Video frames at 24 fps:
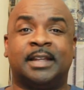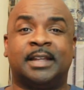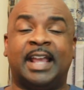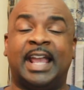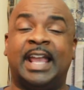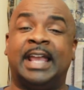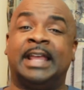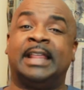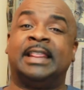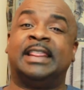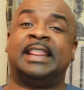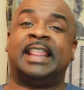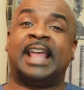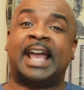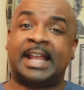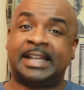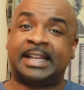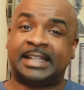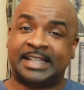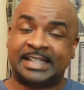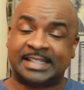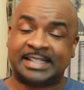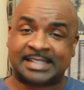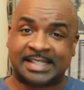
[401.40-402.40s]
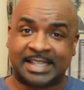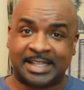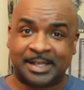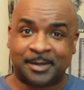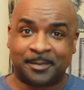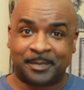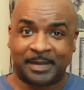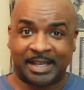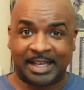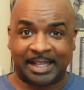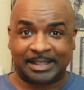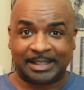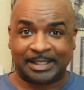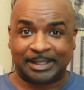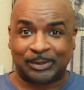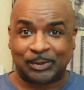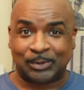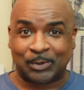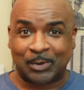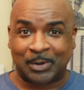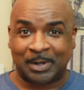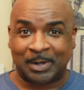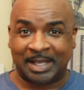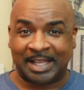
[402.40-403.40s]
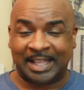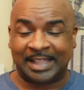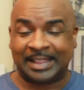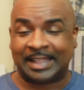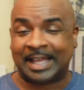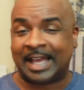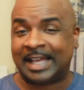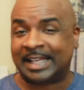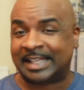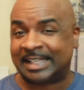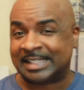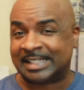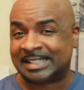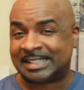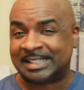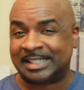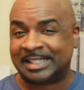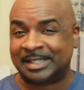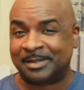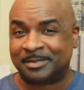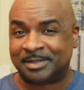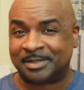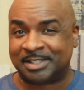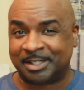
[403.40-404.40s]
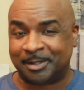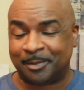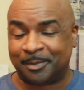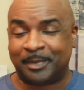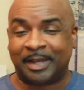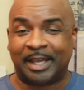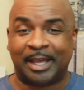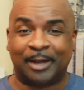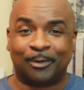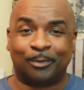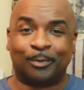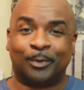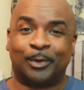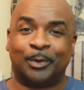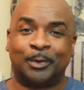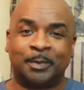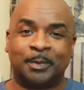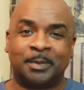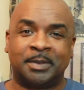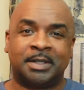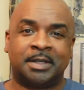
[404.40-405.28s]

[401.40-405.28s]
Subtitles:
And that gets them in the door and that gets them to the bedroom.